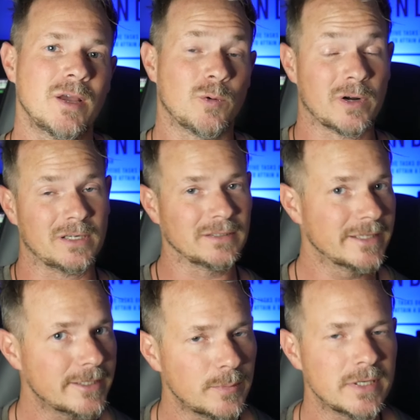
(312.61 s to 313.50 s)
We're in a
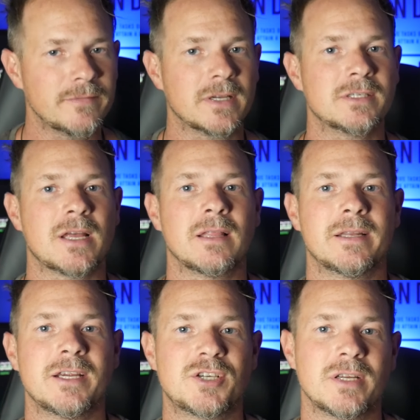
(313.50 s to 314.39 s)
little bit of a
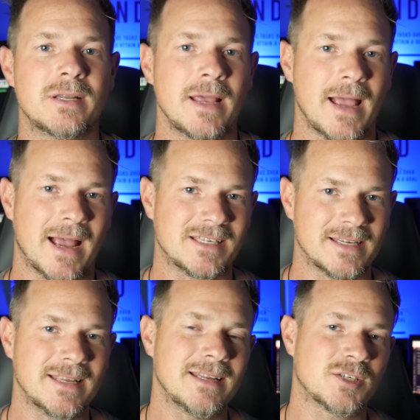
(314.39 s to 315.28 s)
consolidation
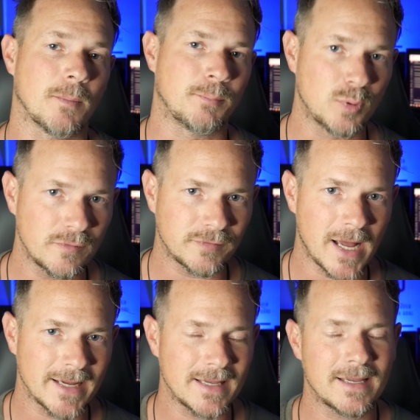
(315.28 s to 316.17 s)
as it is bull
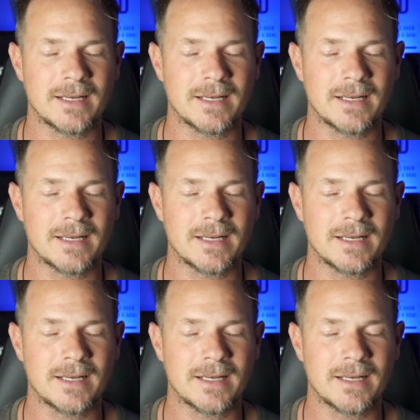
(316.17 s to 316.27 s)
flagging,